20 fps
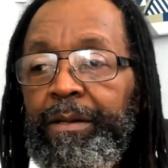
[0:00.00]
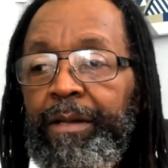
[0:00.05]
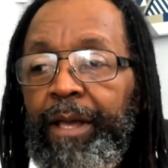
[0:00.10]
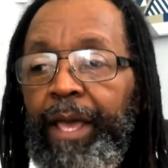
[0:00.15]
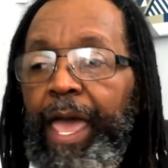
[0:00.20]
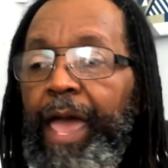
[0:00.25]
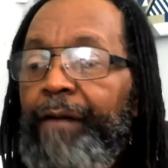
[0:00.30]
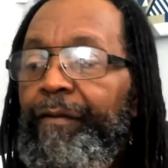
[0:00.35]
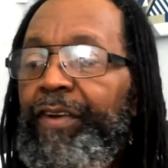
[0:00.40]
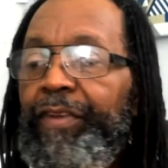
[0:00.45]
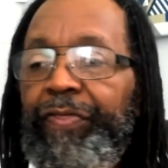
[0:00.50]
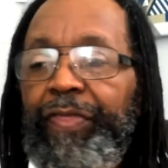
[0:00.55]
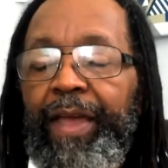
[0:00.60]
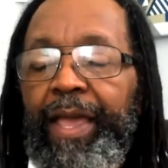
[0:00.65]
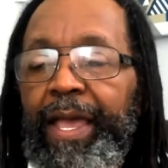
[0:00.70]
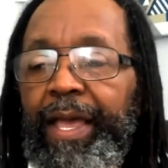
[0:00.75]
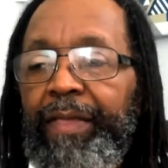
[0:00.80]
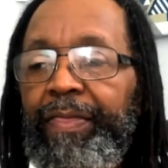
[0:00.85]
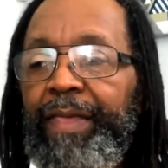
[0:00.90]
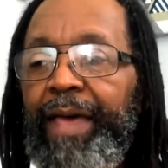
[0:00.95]

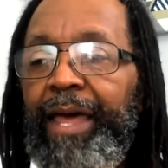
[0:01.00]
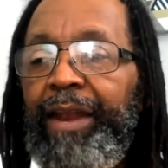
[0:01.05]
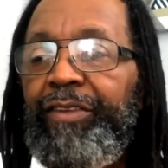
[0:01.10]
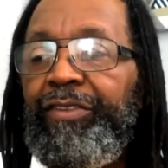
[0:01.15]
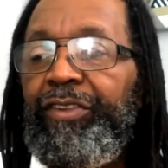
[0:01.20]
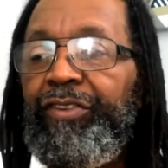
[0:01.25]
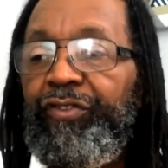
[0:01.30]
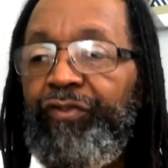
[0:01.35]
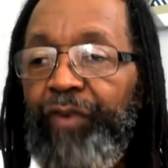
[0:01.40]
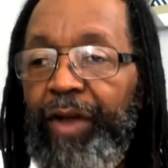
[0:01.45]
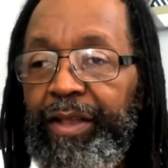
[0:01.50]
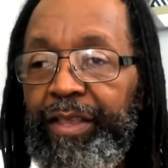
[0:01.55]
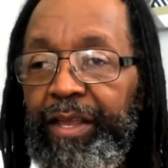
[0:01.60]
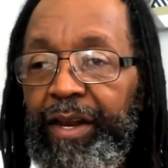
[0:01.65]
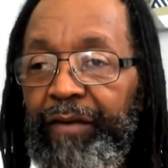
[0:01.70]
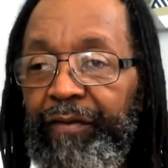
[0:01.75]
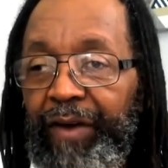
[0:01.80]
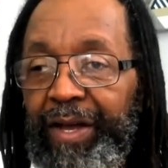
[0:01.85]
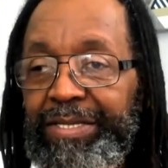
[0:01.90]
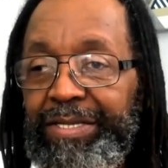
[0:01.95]
Everything that is instructed
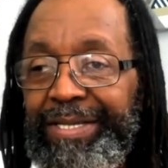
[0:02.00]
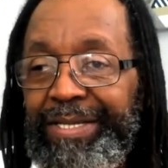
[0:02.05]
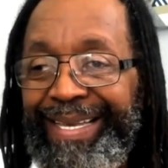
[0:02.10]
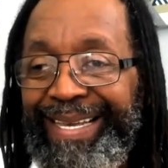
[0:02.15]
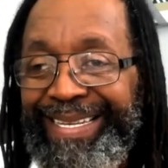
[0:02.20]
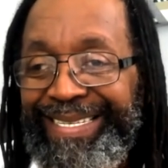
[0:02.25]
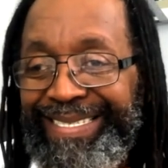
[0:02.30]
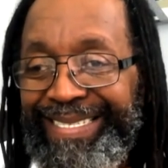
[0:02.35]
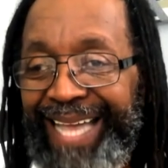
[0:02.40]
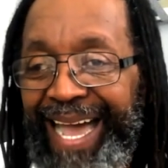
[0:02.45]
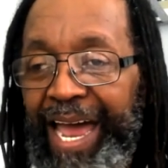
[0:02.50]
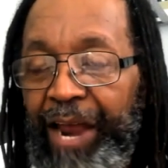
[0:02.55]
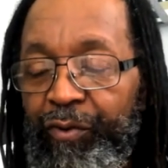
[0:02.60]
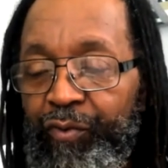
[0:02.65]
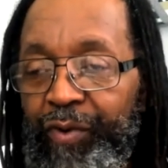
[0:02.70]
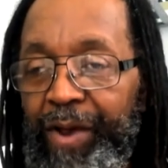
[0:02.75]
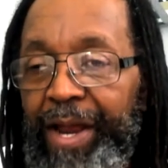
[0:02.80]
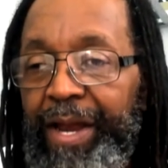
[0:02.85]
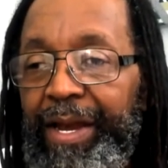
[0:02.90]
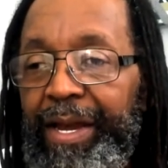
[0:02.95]
of us is not
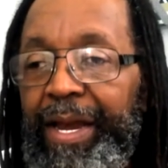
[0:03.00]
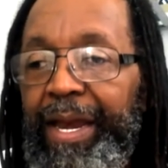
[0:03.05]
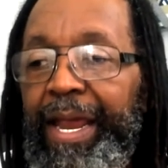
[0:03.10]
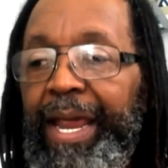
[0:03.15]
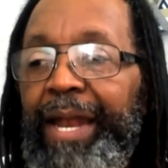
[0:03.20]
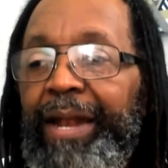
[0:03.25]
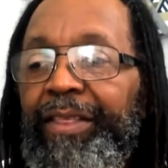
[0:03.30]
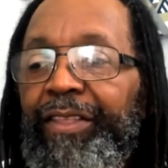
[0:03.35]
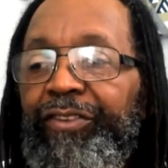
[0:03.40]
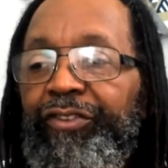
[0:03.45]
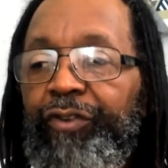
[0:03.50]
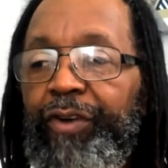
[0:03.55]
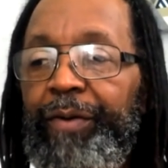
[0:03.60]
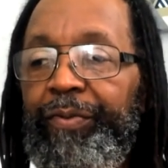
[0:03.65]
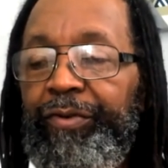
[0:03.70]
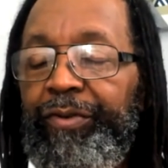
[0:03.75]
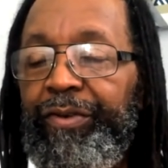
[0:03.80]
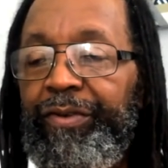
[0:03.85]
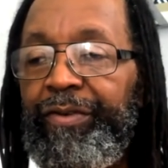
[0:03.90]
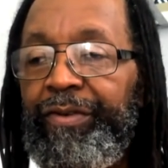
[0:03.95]
written in the
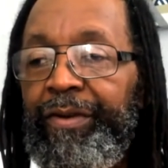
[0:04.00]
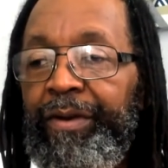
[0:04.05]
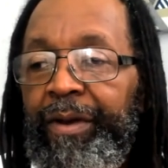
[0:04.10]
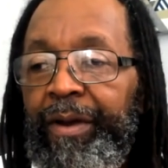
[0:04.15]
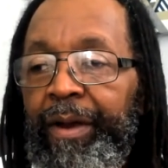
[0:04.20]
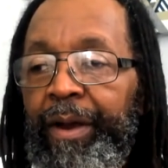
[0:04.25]
scriptures,